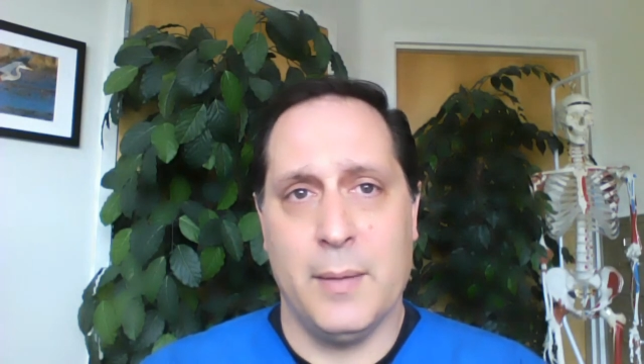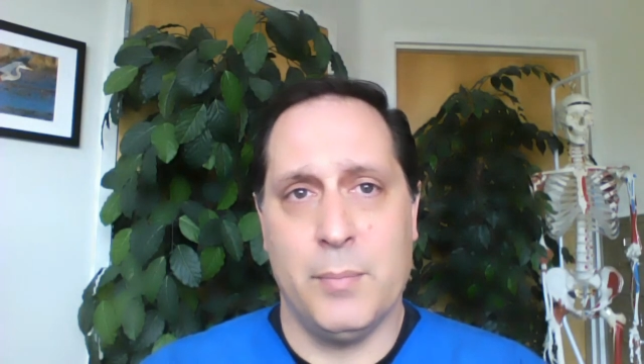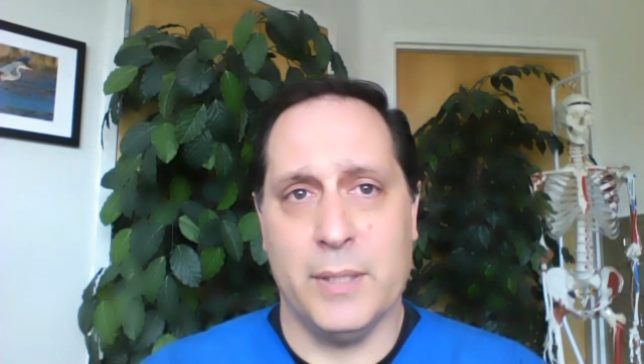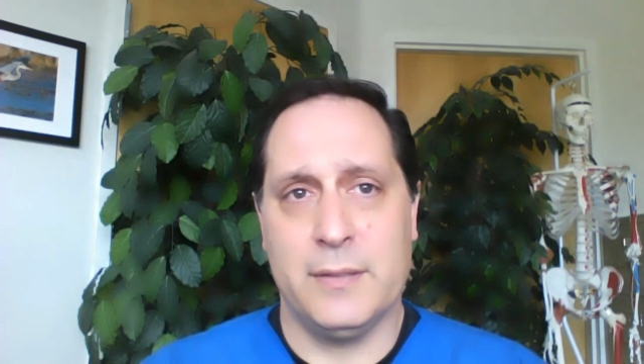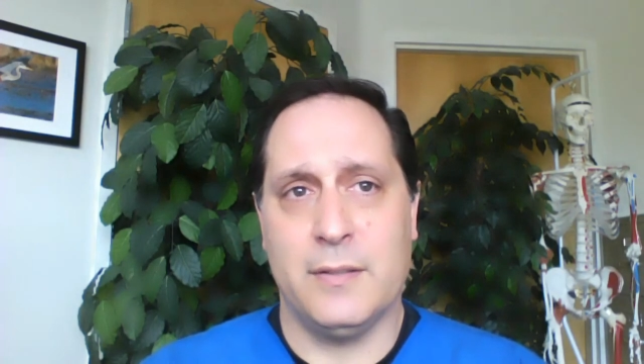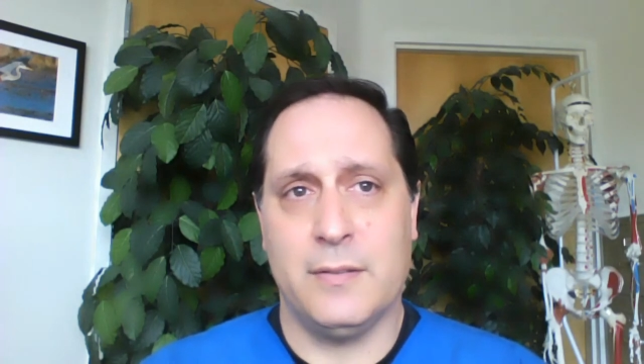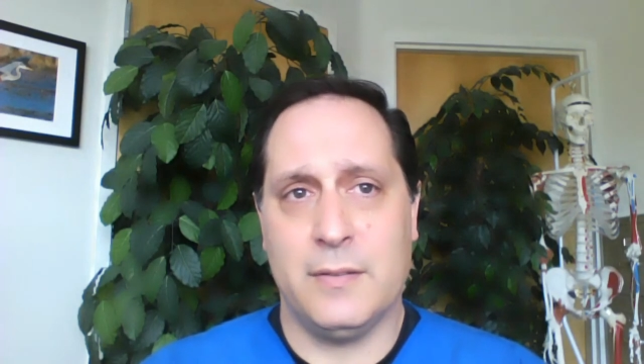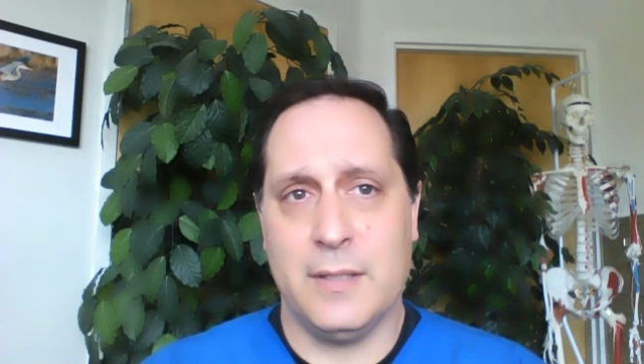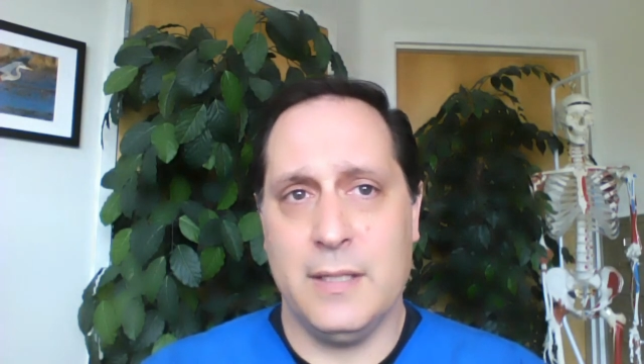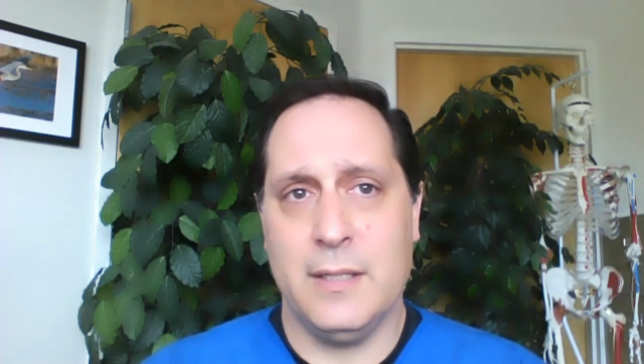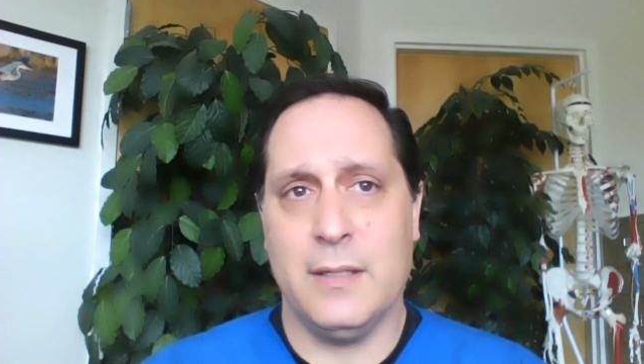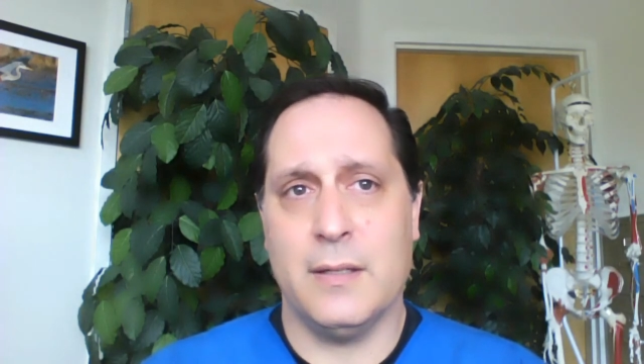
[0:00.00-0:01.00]
but to
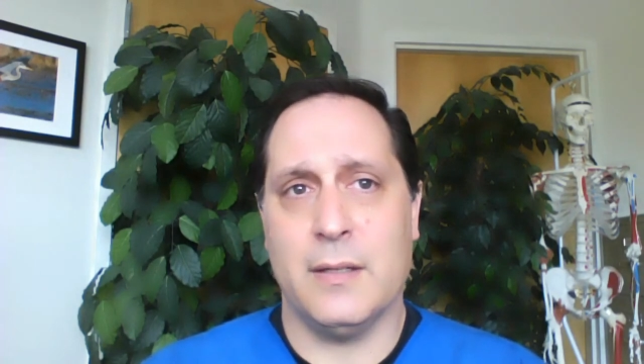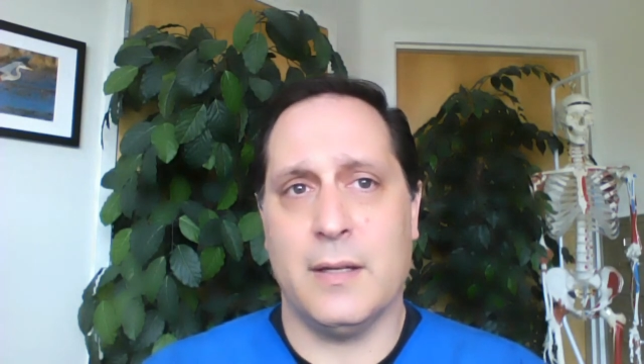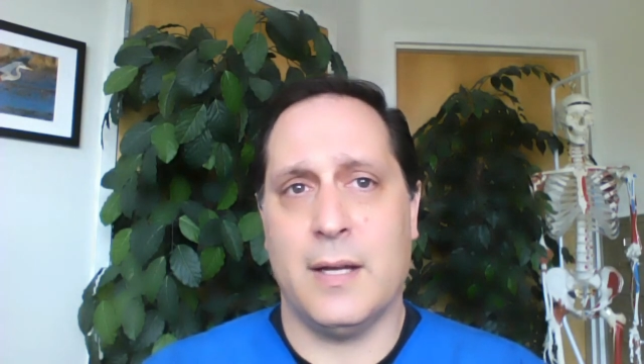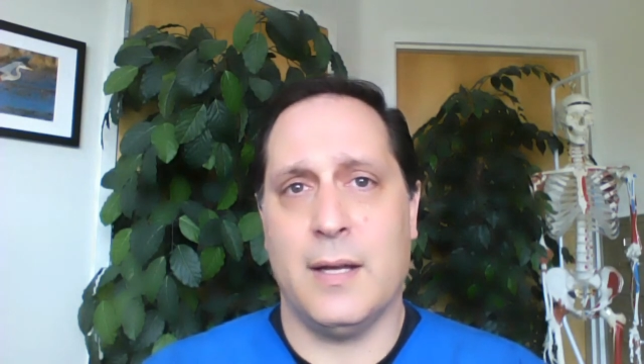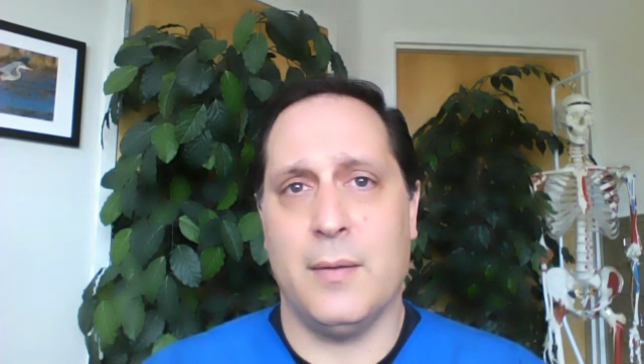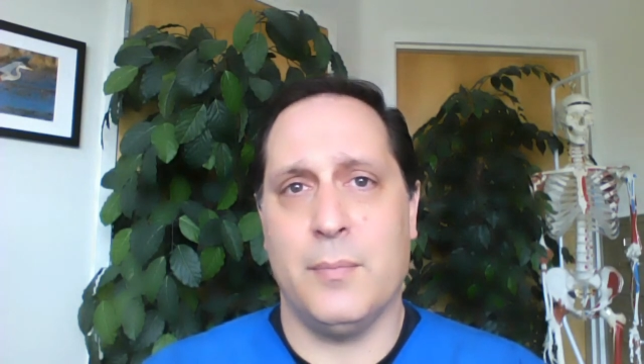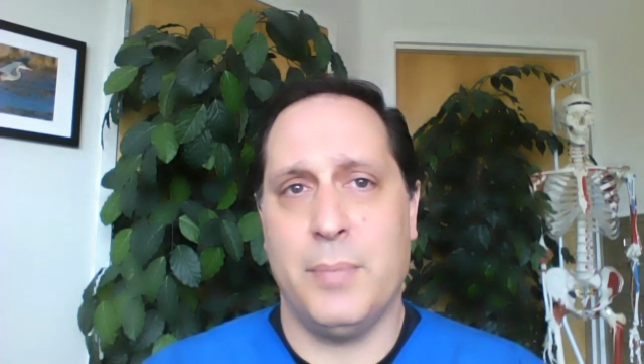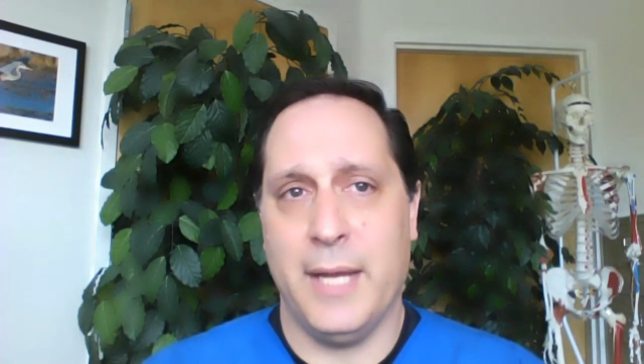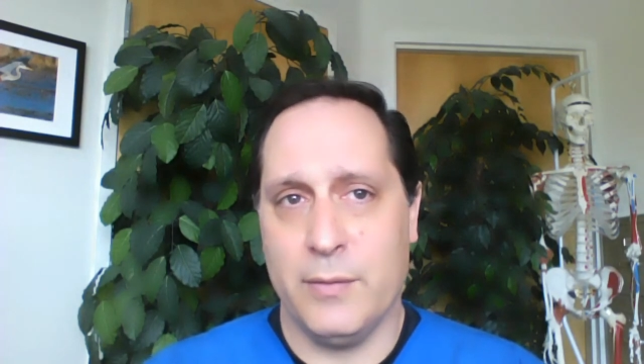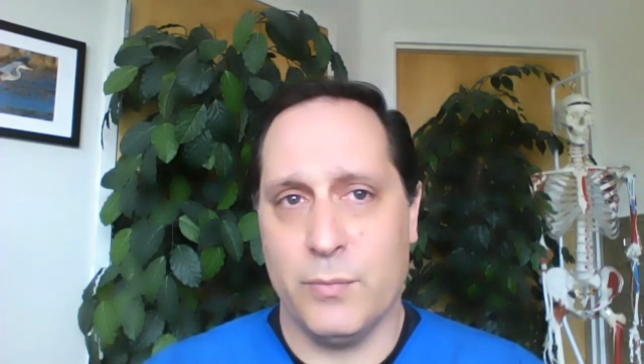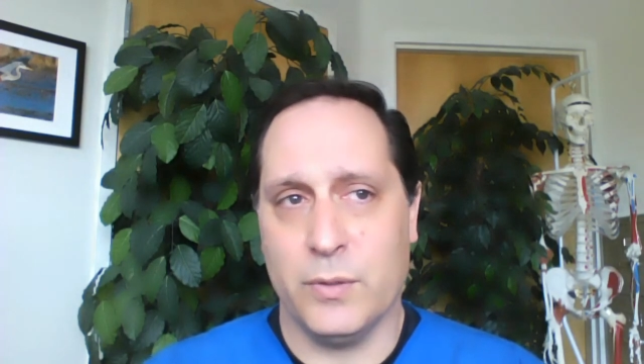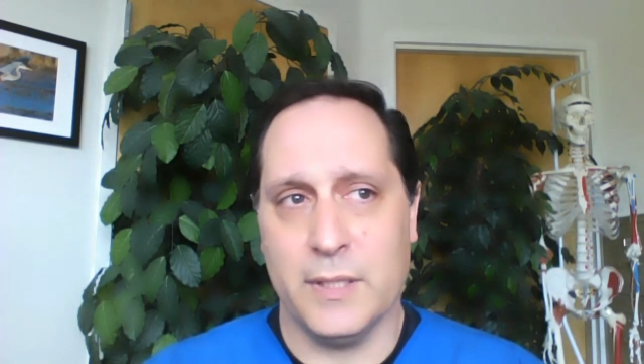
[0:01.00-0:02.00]
see uh,
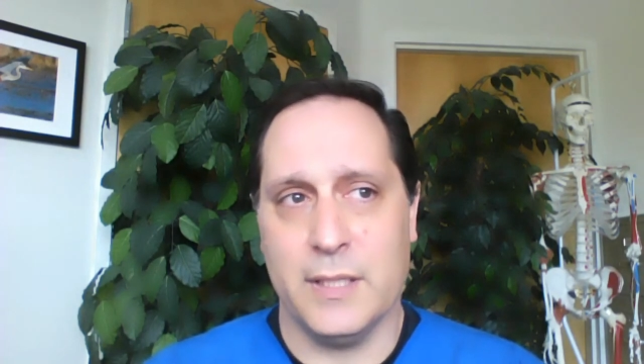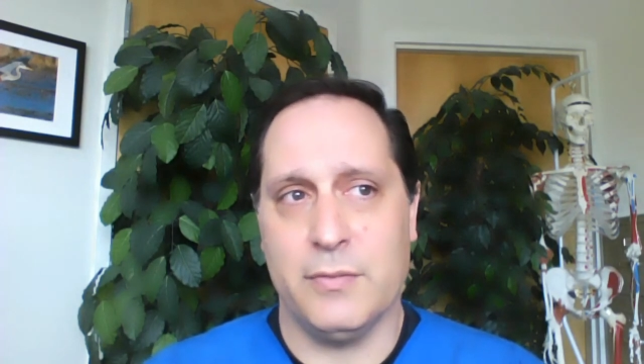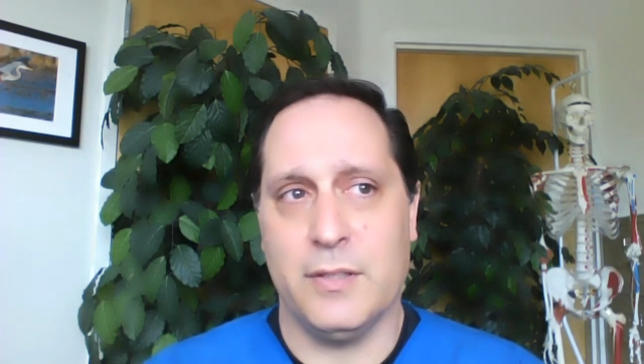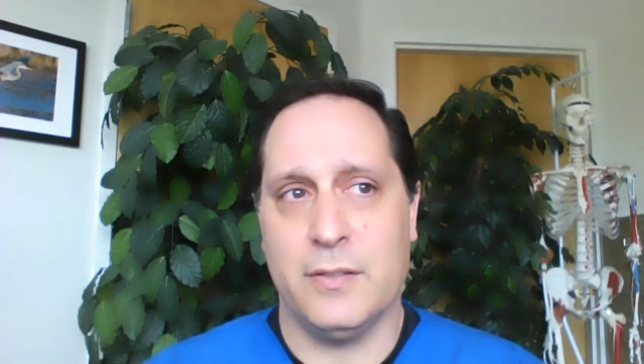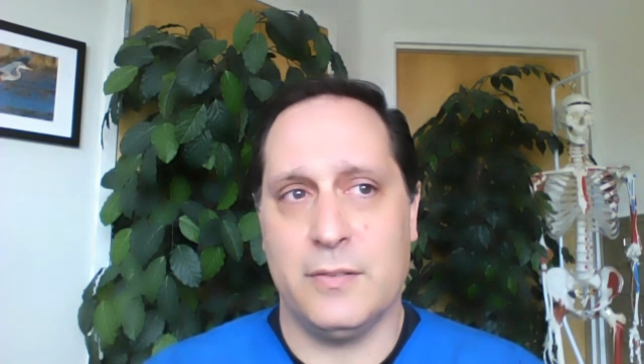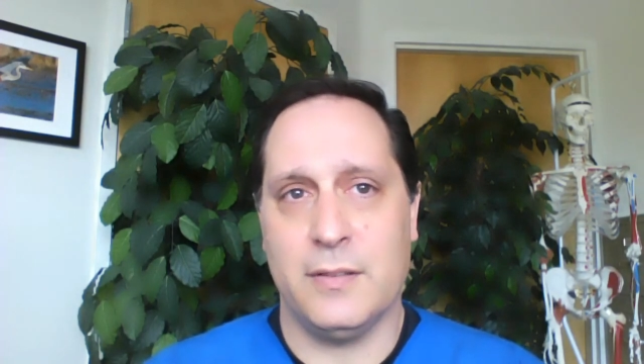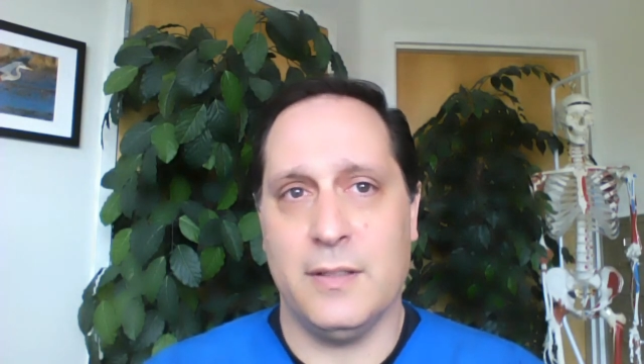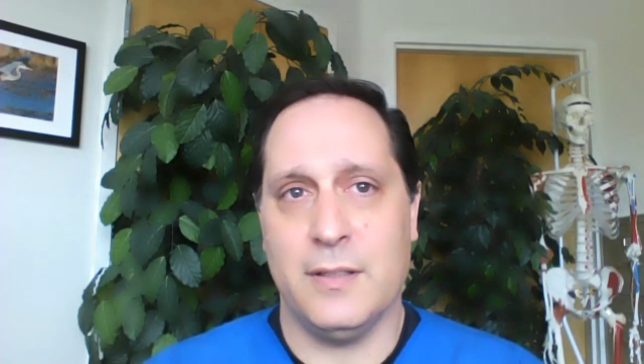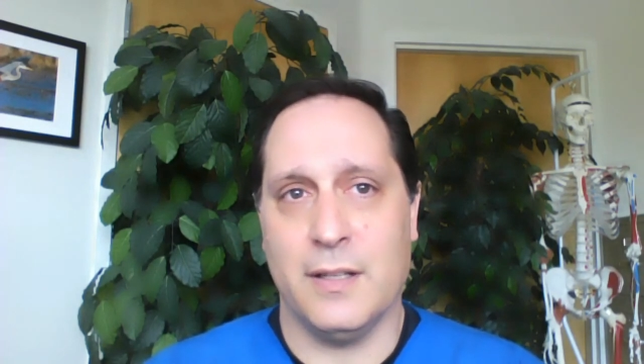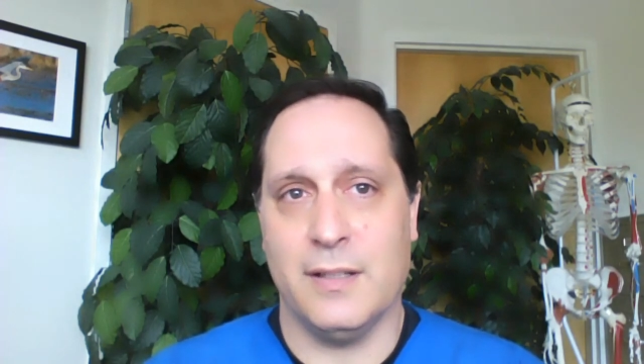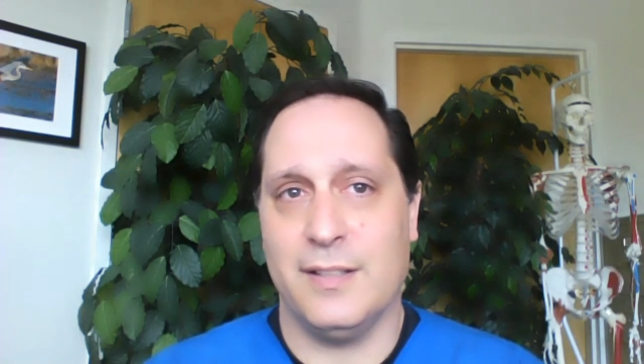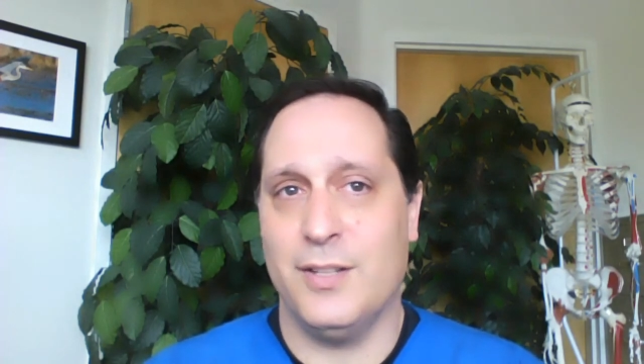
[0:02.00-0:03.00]
pain relief, to see
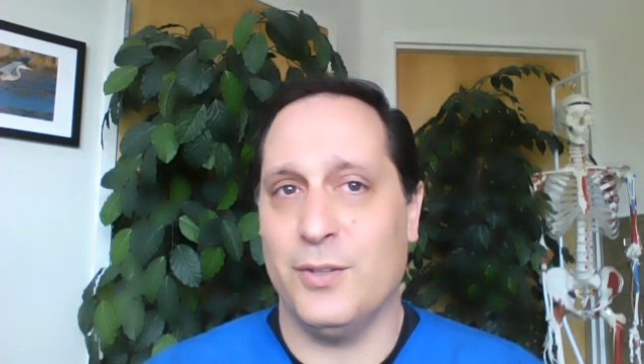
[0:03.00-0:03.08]
a,